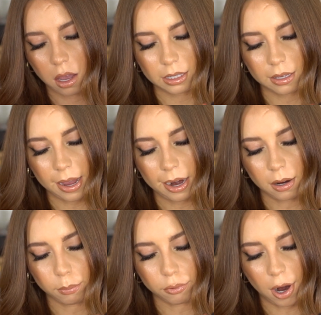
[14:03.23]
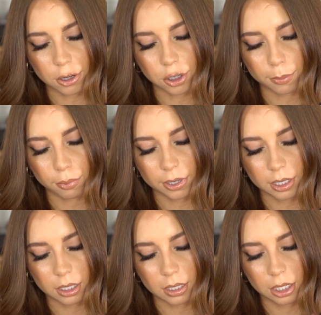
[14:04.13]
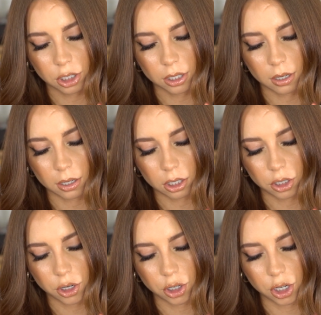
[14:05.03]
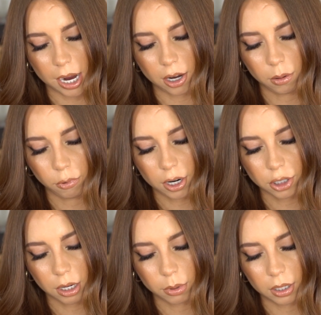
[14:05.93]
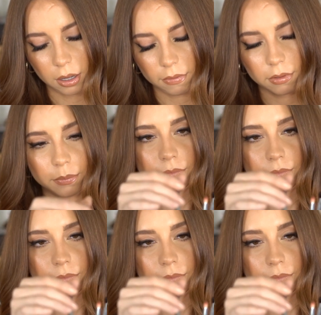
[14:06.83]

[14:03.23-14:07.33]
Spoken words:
It's the Airbrush Precision Shader Brush, I believe.